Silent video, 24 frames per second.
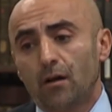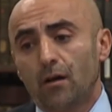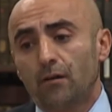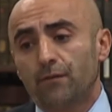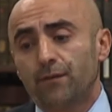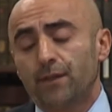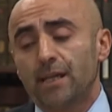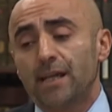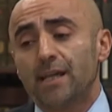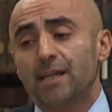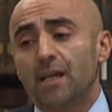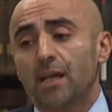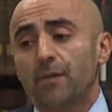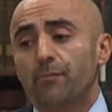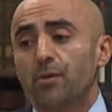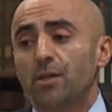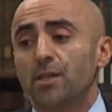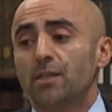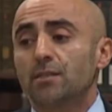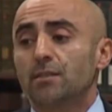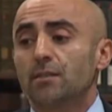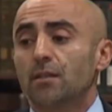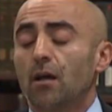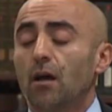of the A K
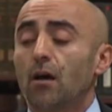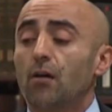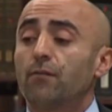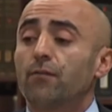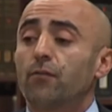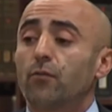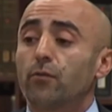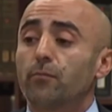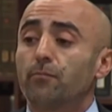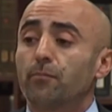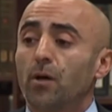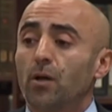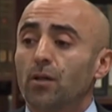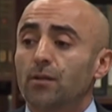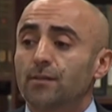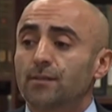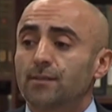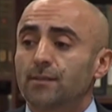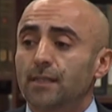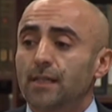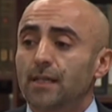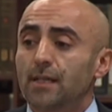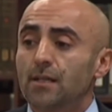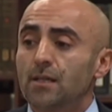P's uh, foreign
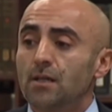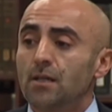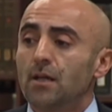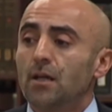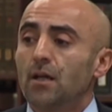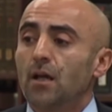policy.